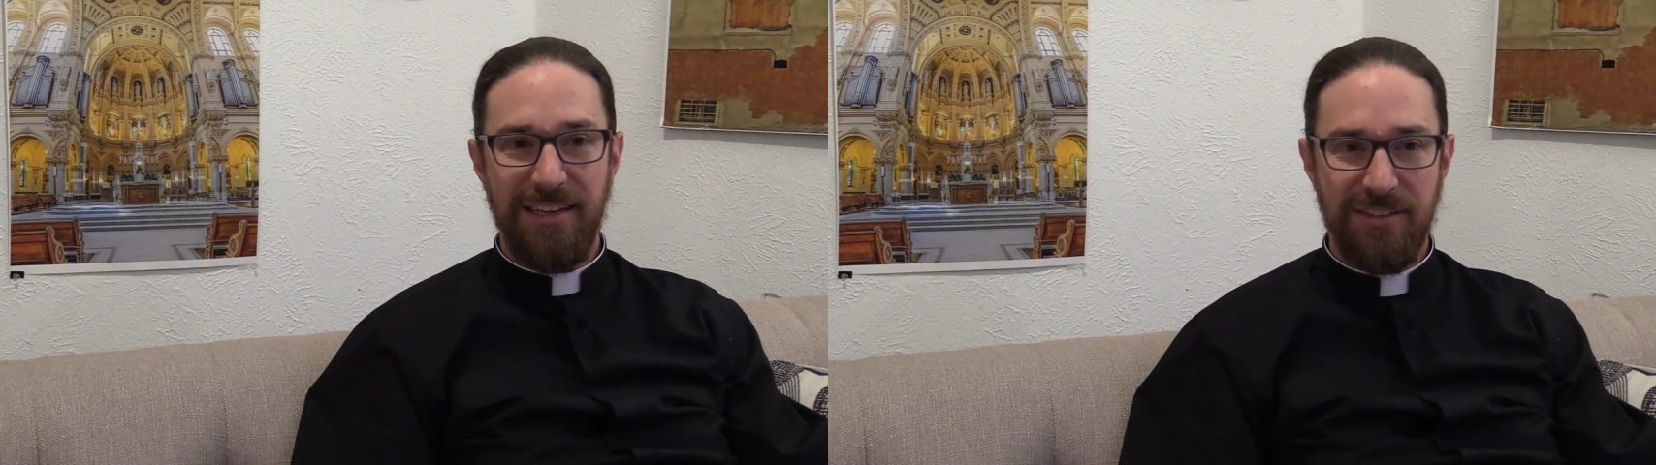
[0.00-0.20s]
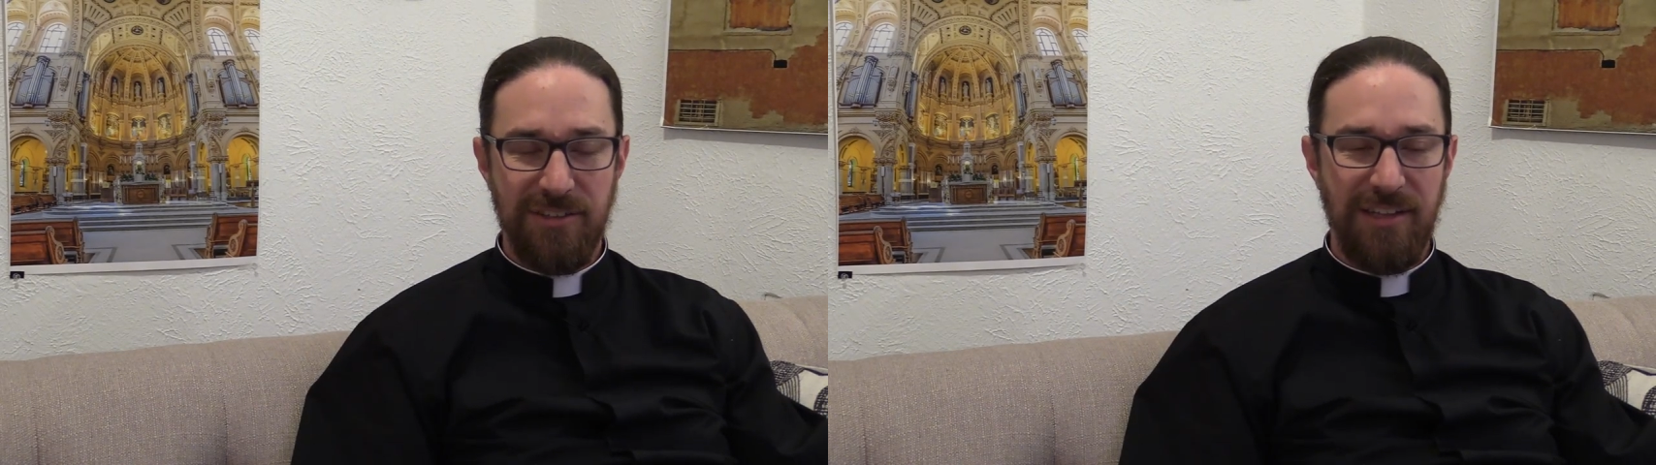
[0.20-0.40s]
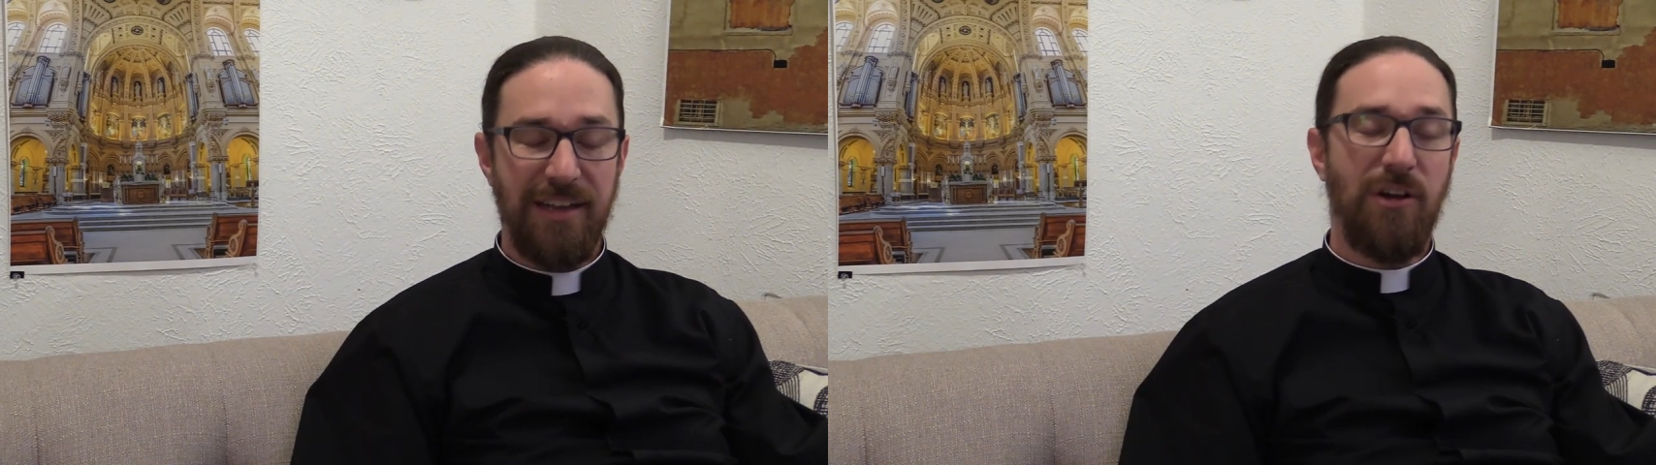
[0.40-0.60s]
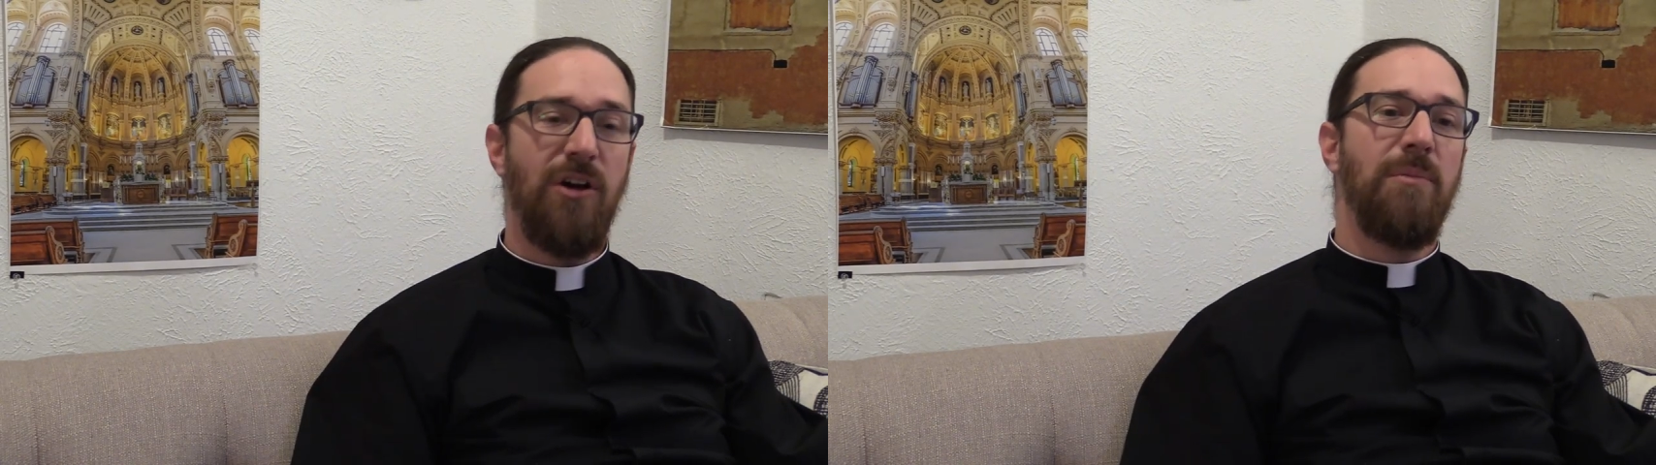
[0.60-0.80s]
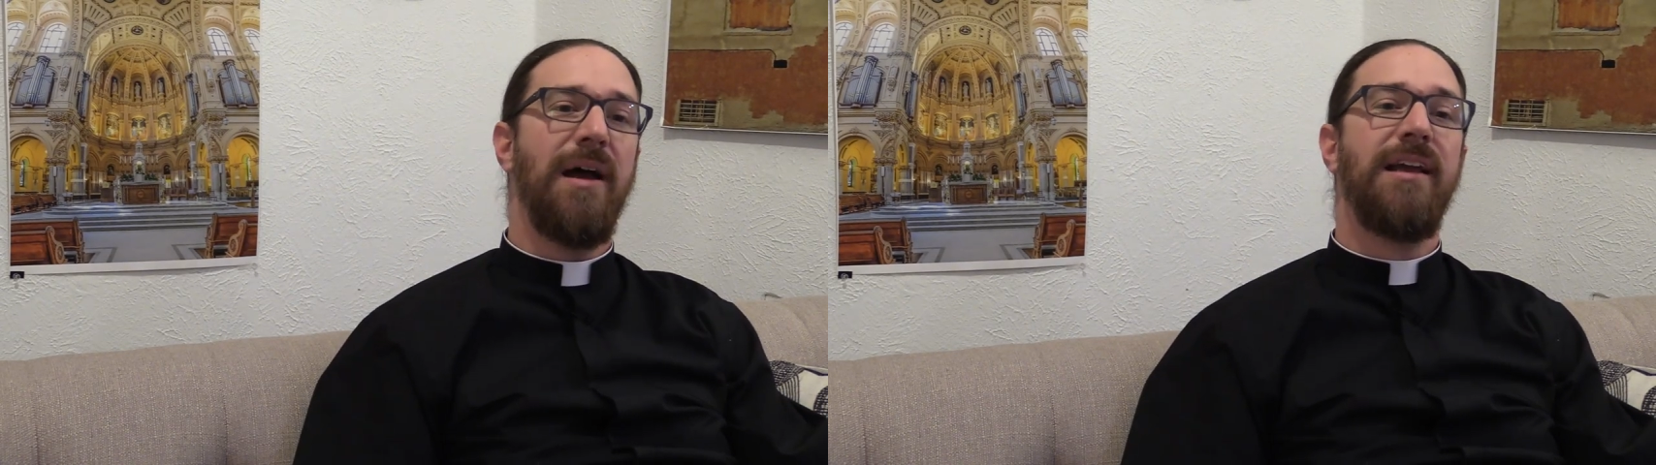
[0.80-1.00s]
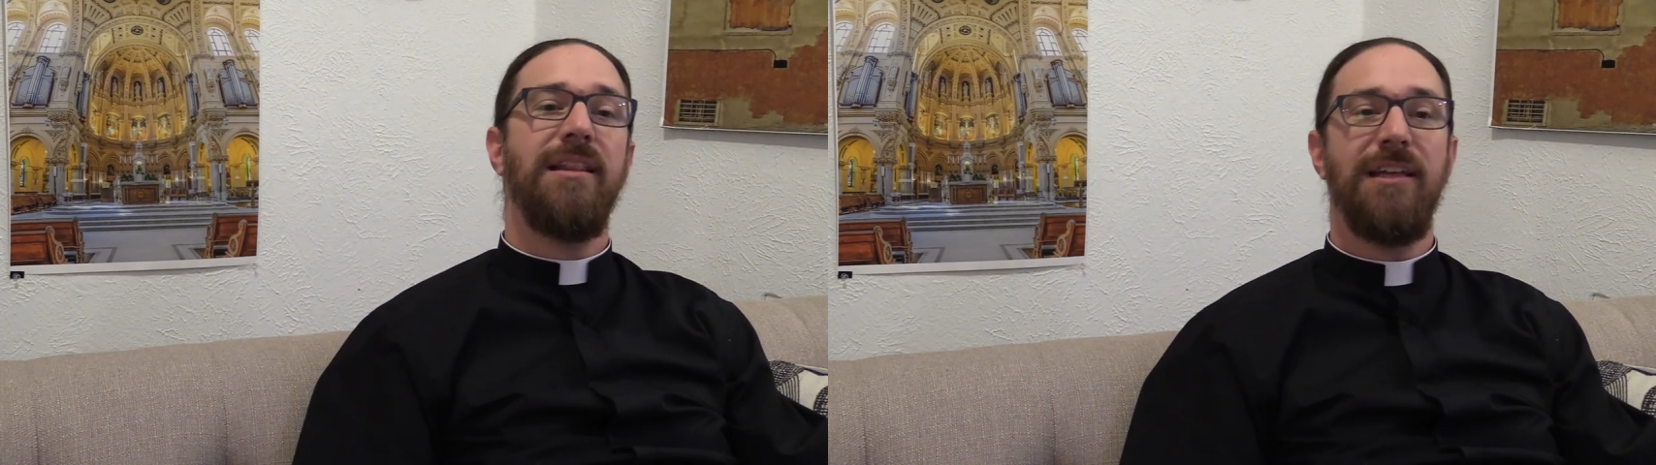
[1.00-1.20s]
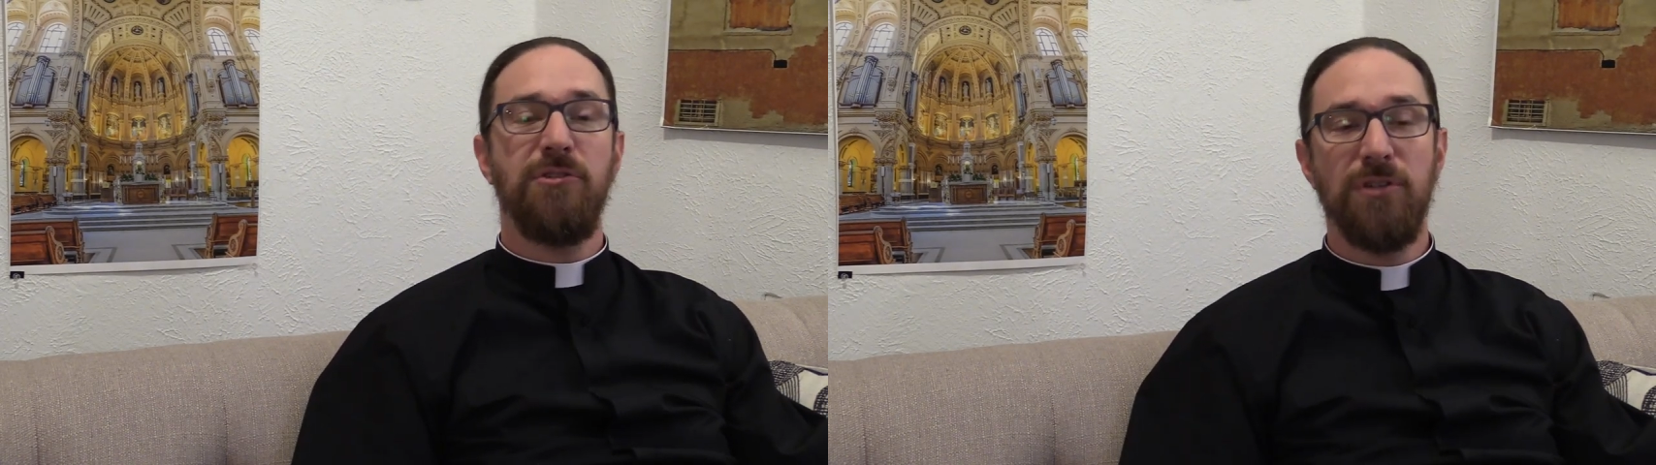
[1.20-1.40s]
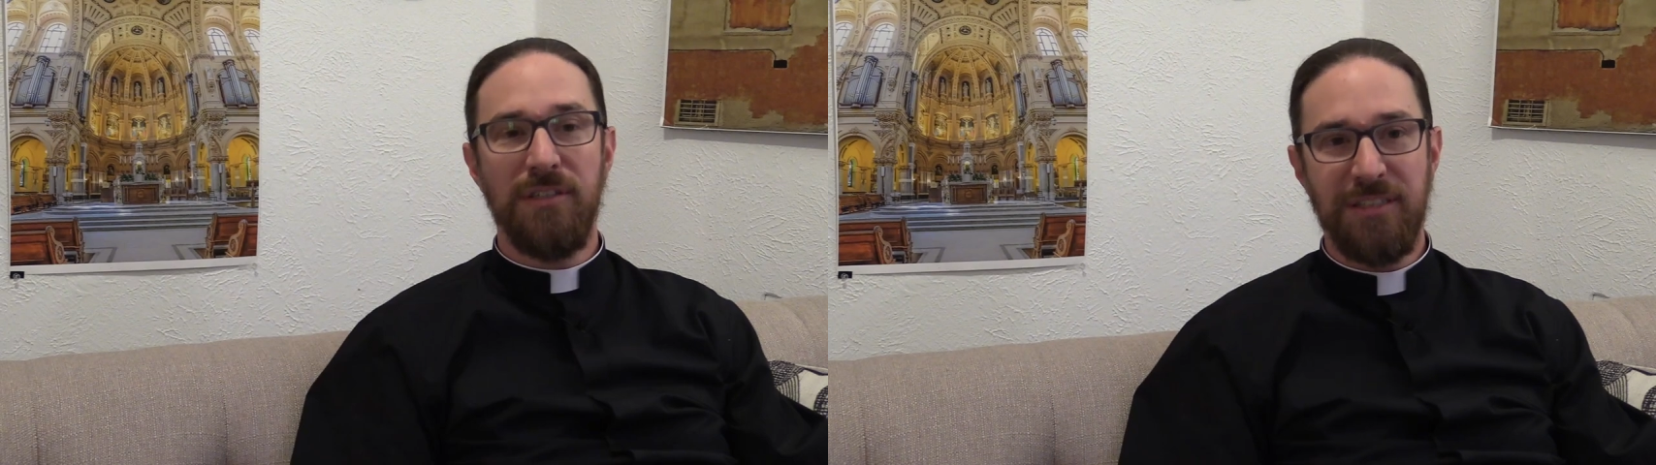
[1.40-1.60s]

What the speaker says: And they're like, oh, my cathedral